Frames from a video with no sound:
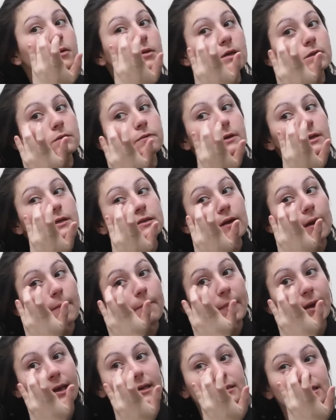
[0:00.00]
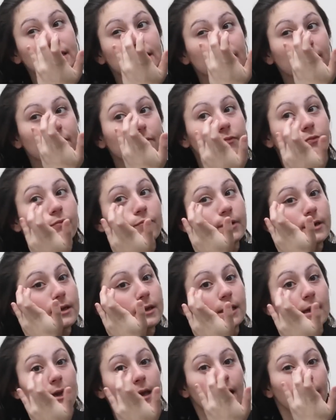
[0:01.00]
This one is amazing. It
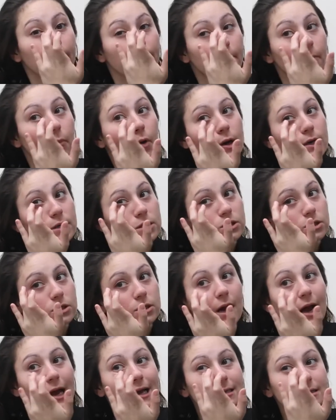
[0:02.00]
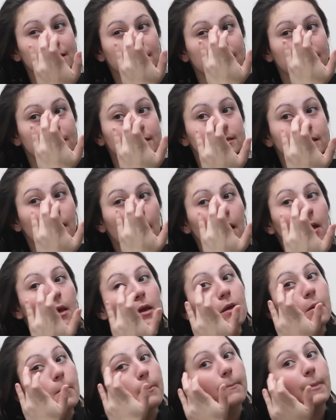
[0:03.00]
really moisturizes
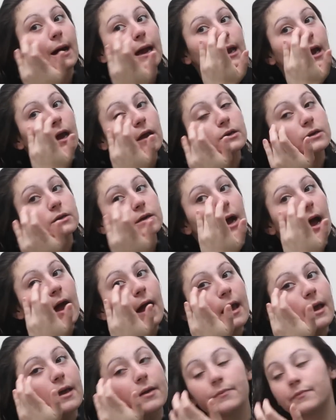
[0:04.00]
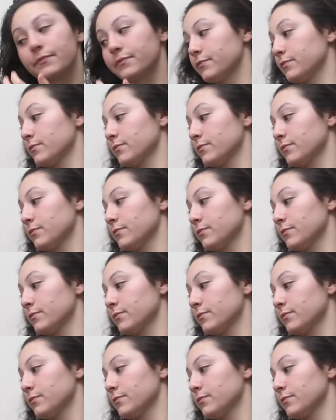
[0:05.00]
my under eye.